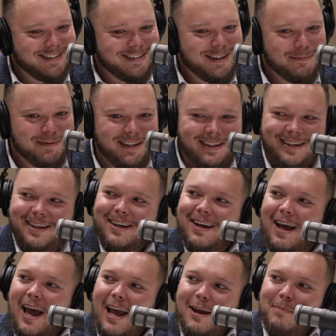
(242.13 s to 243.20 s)
something?
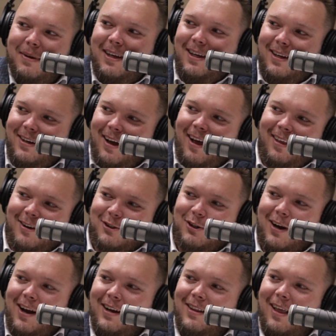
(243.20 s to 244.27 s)
$8 million,
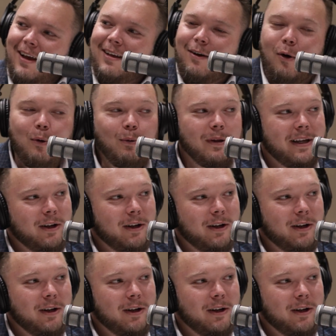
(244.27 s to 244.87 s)
right? Like, holy